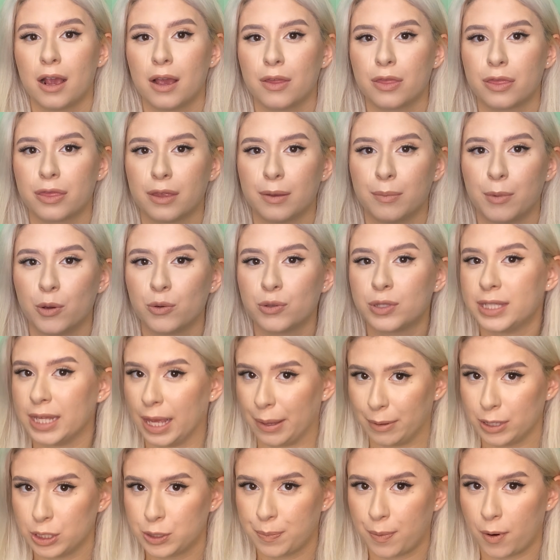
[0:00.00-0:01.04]
the most
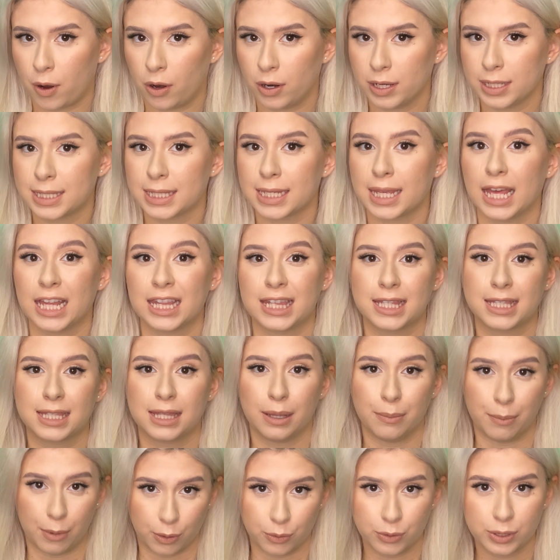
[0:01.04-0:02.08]
damaged parts get the
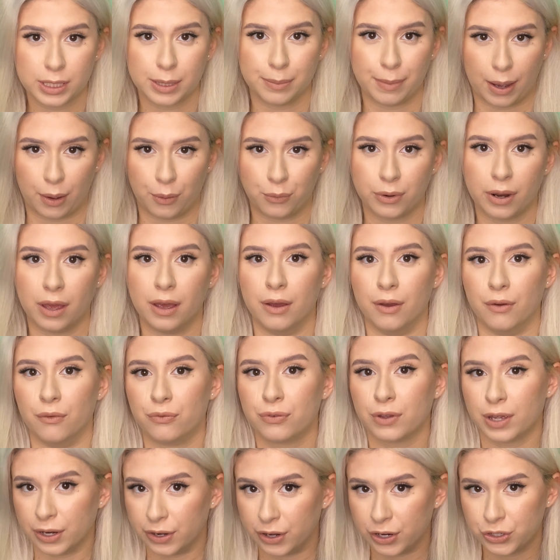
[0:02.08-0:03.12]
most amount of
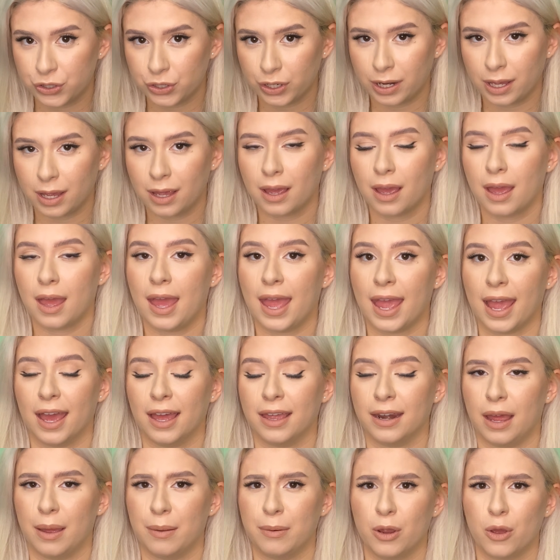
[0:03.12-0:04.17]
conditioning. And
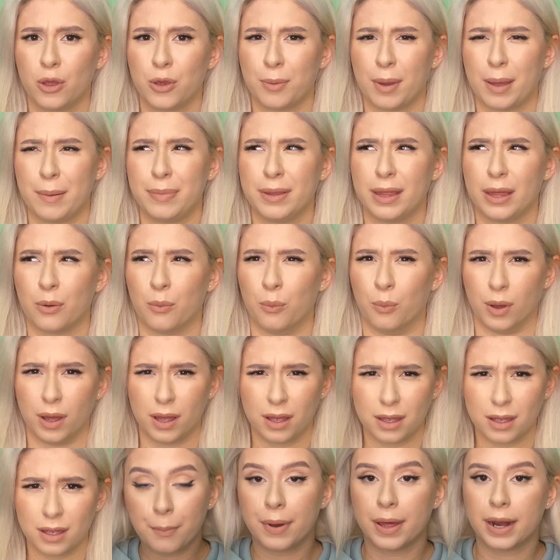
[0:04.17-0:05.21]
I know you might be like, what?
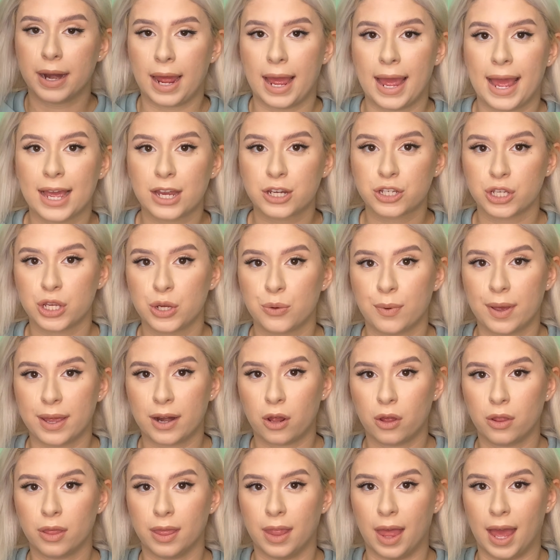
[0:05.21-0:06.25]
But I actually read
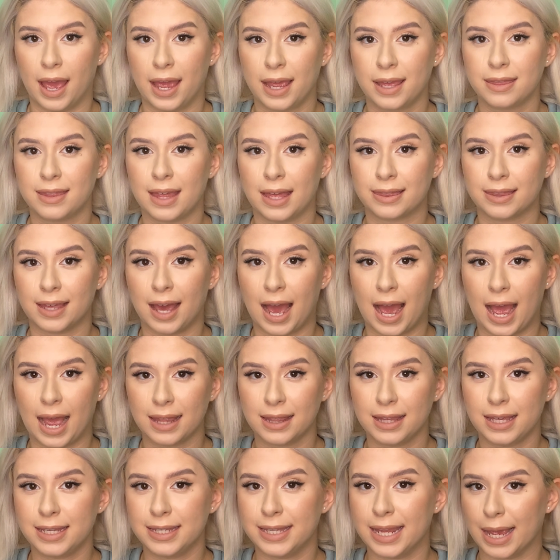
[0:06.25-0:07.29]
online that the
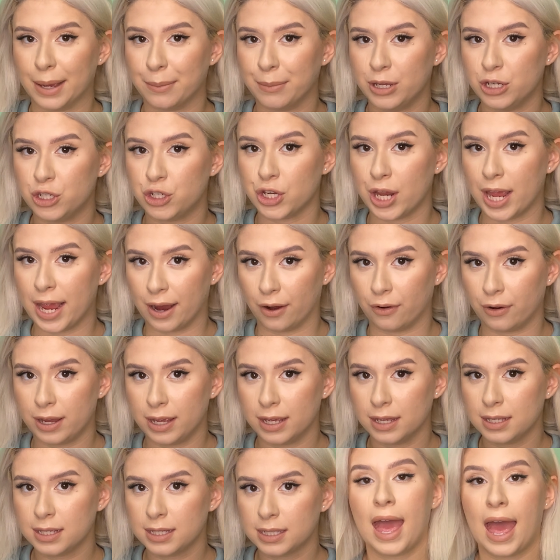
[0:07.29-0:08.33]
highly damaged
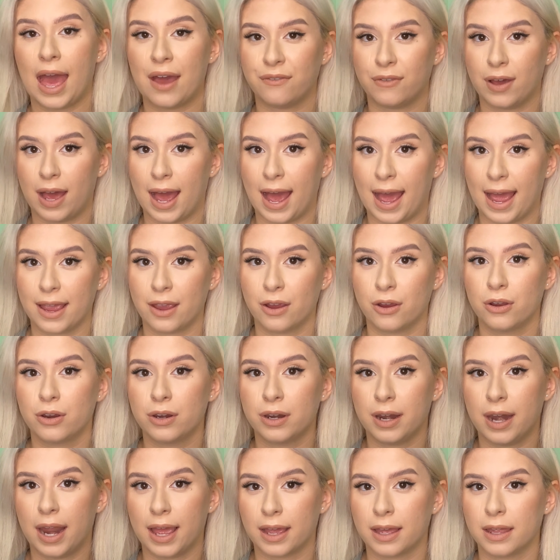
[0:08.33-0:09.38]
areas have a higher
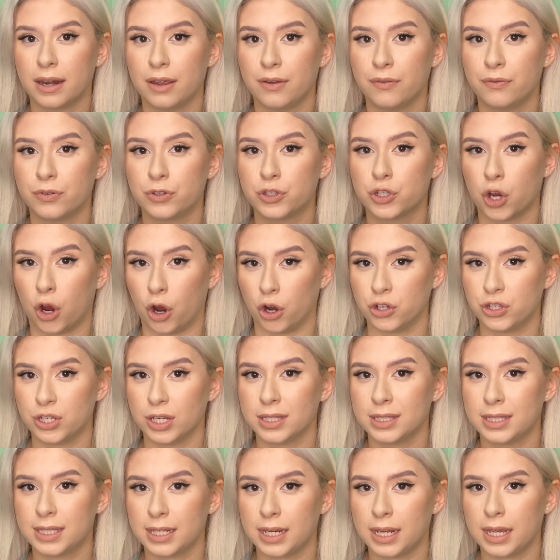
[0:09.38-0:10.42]
negative charge
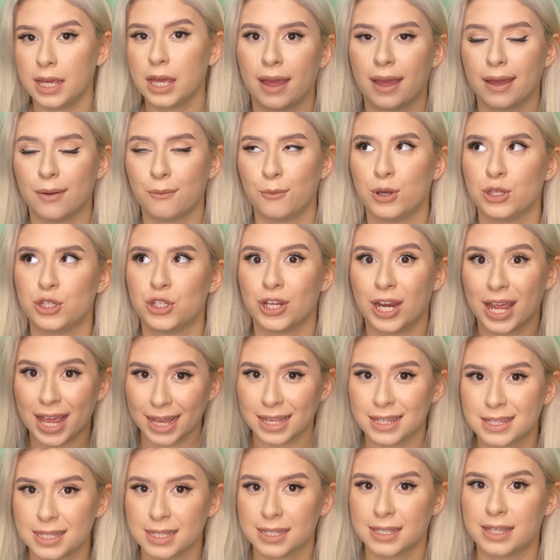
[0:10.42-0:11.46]
density, which
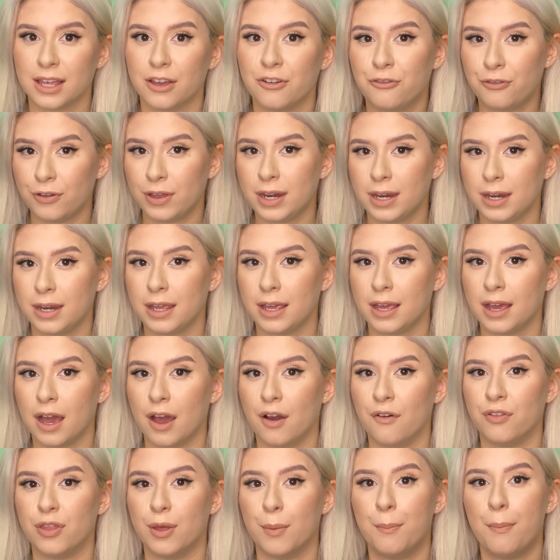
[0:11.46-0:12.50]
enhances the affinity
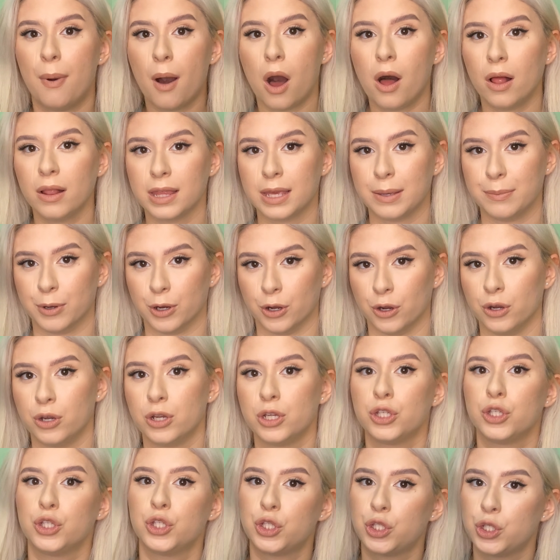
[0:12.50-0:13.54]
of the polymer
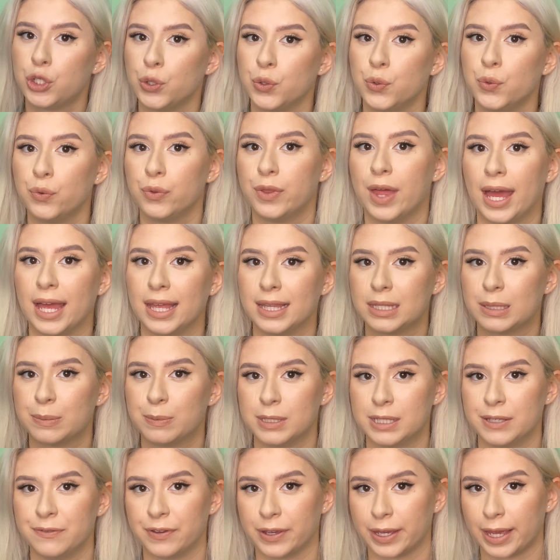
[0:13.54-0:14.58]
to that
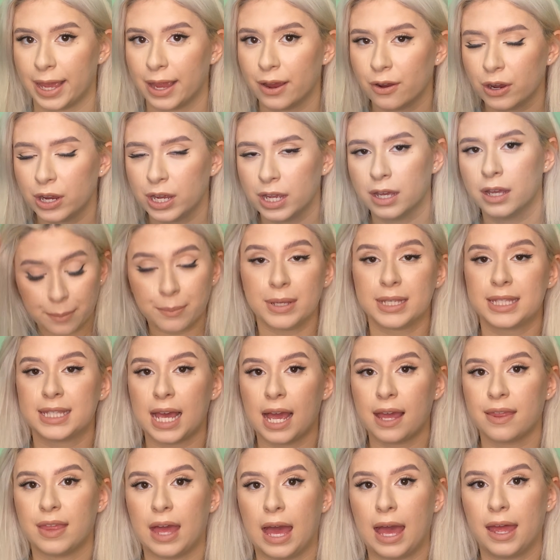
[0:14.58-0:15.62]
specific area.
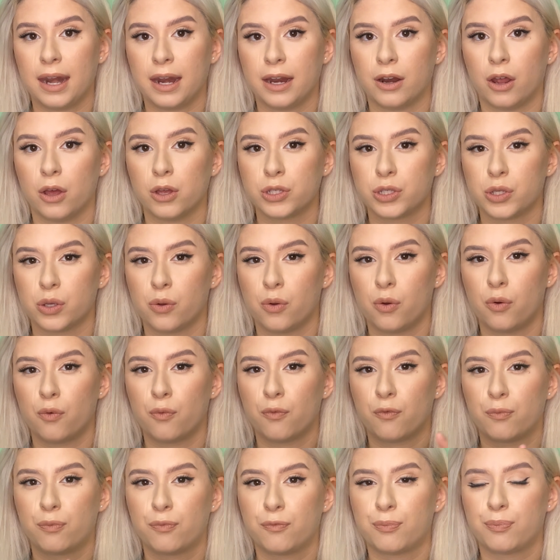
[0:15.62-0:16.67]
Besides that, it also
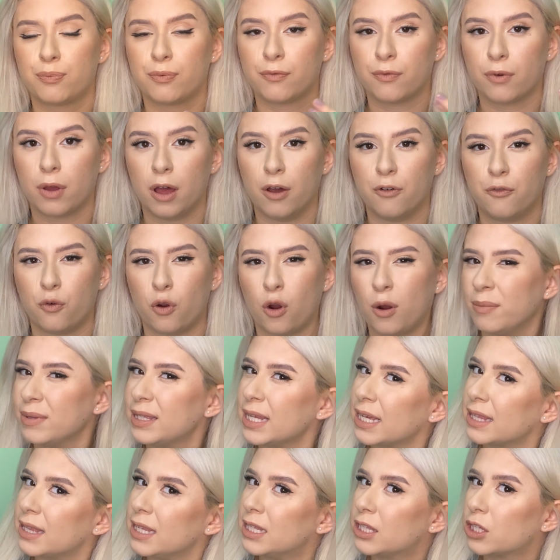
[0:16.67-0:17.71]
forms
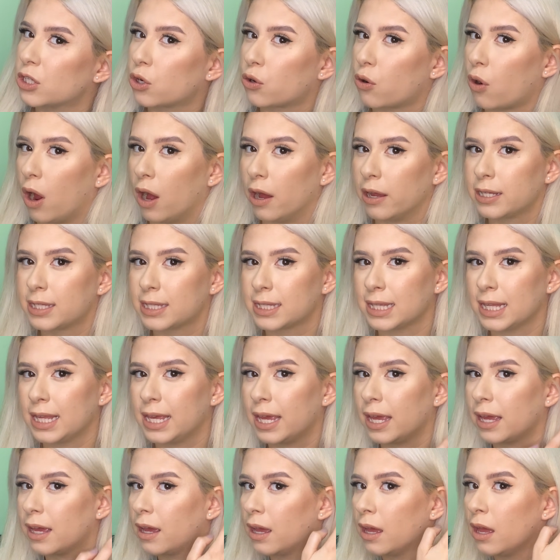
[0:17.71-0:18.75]
like this cross
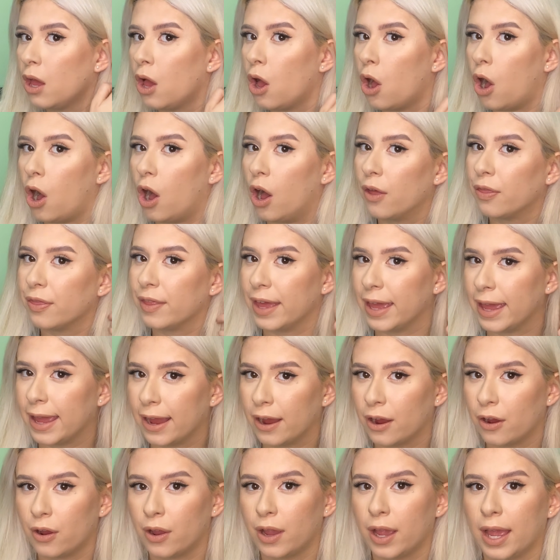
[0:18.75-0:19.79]
link on the
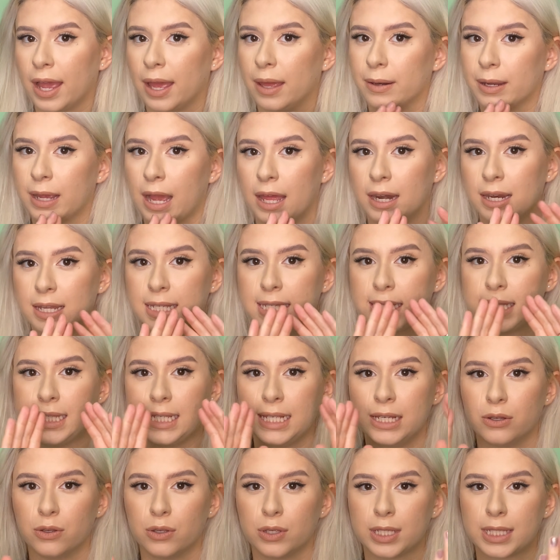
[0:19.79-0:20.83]
hair and kind of
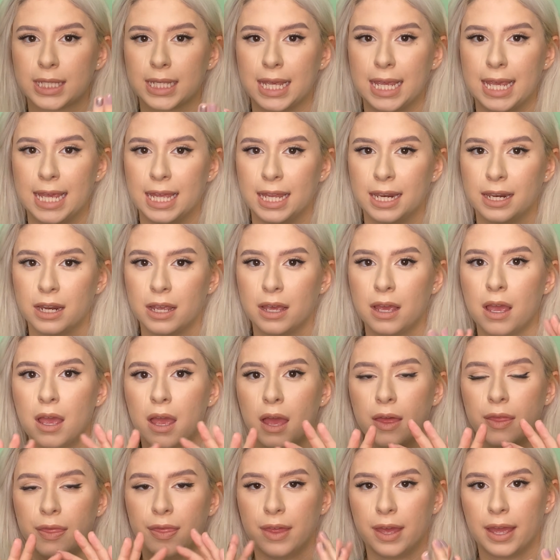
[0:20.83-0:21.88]
seals in
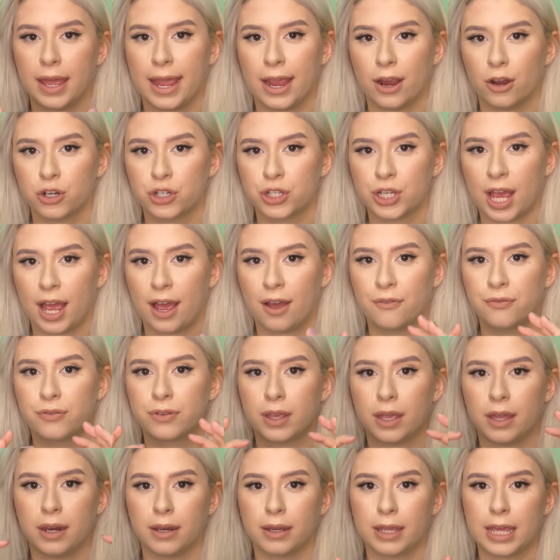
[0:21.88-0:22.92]
the hair shaft
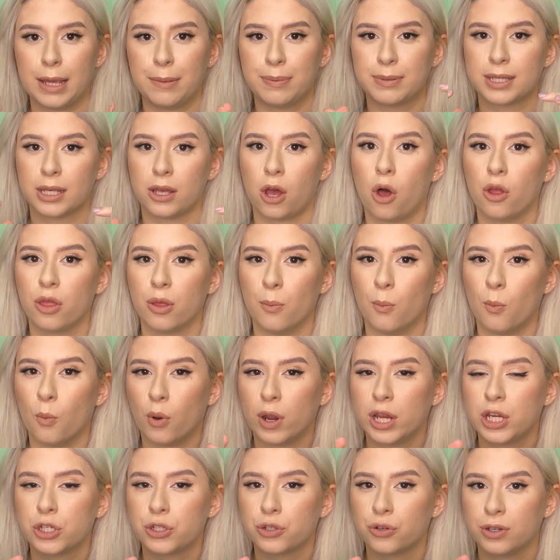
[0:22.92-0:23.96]
and keeps all the
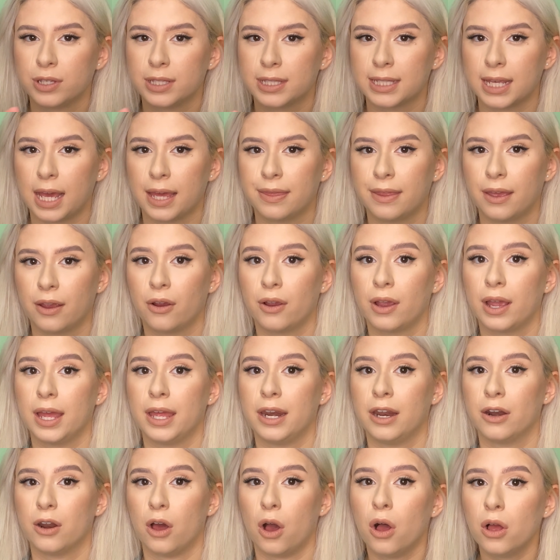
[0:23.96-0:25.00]
moisture inside there, and
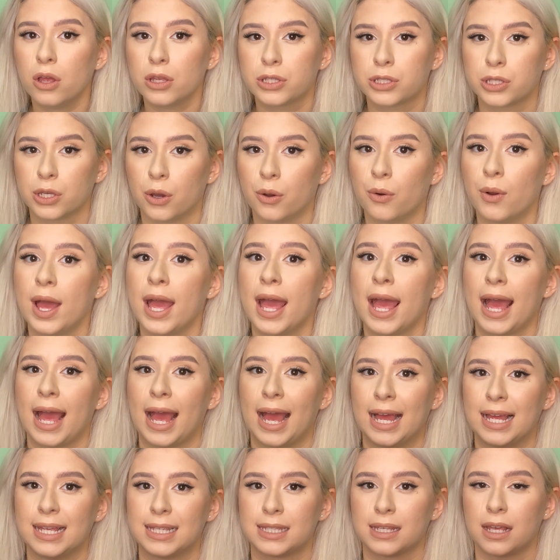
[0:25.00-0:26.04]
it also
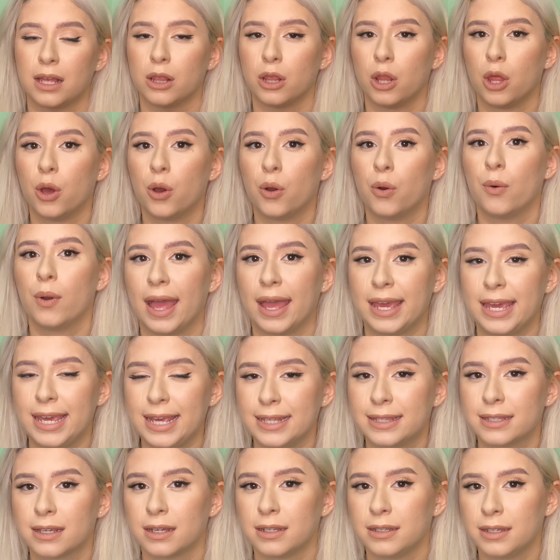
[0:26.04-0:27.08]
has low
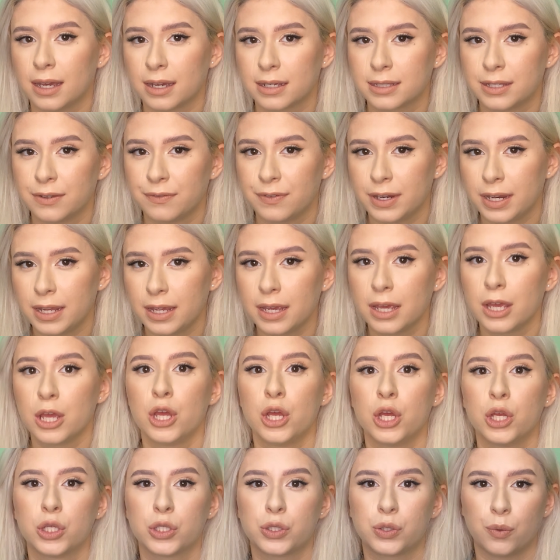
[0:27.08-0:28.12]
heat conductivity,
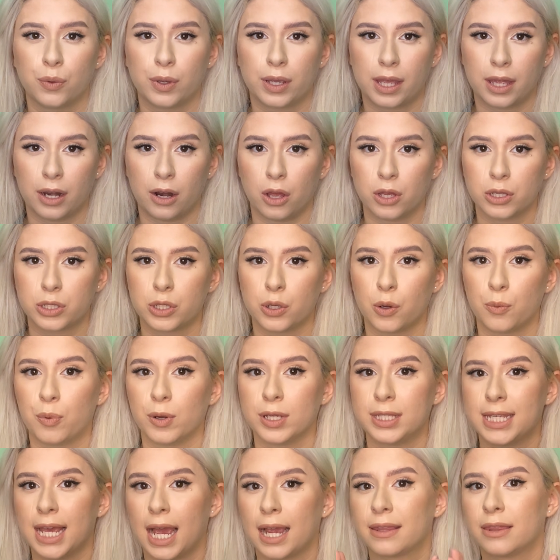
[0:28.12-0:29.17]
so it can also
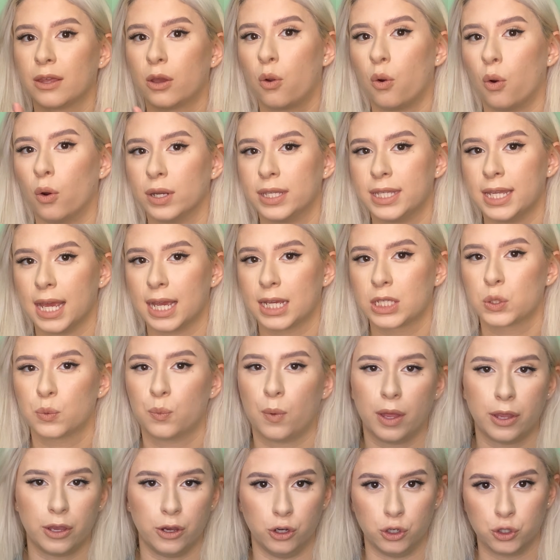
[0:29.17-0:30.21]
protect the cortex while
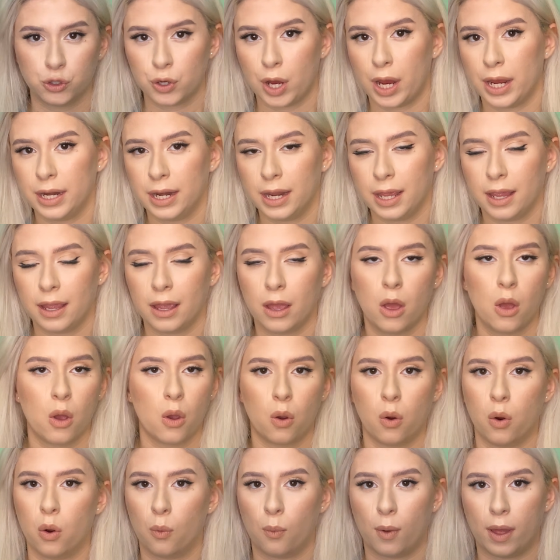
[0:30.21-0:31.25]
you're straightening
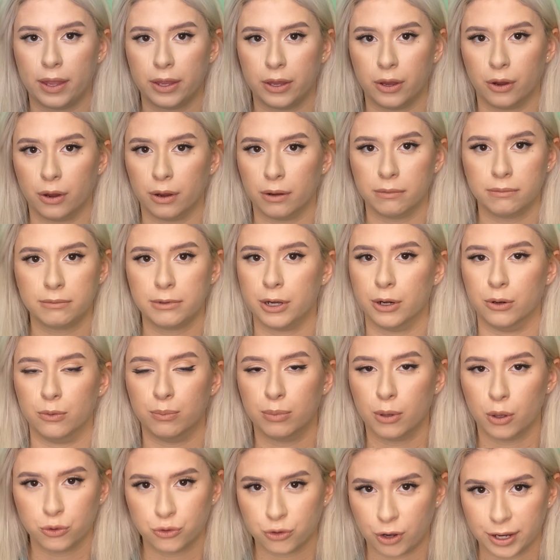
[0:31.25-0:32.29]
or while you're
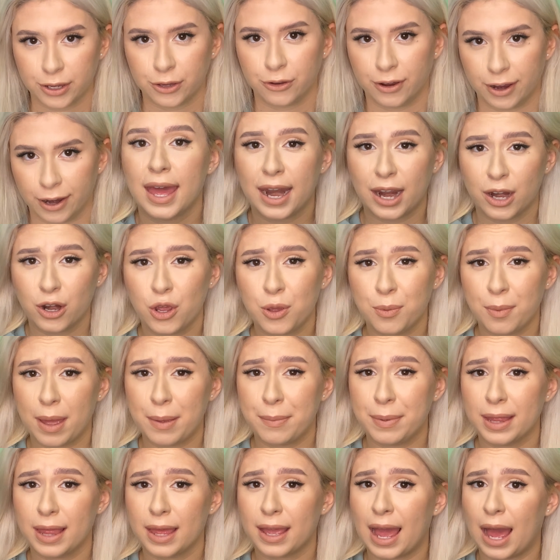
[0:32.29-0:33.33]
blow drying your hair. And I know you might be
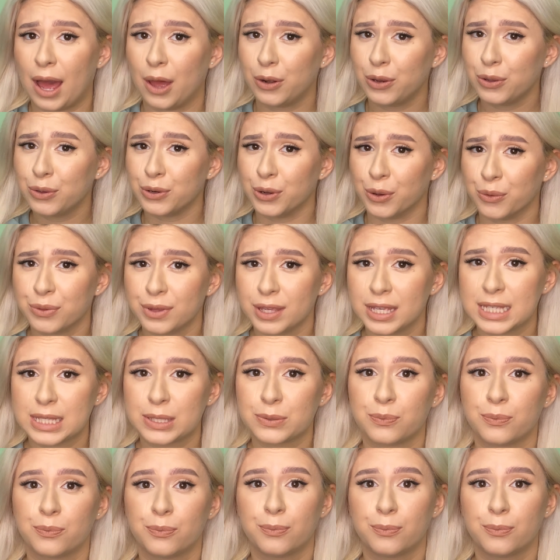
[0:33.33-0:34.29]
like, how do you know this?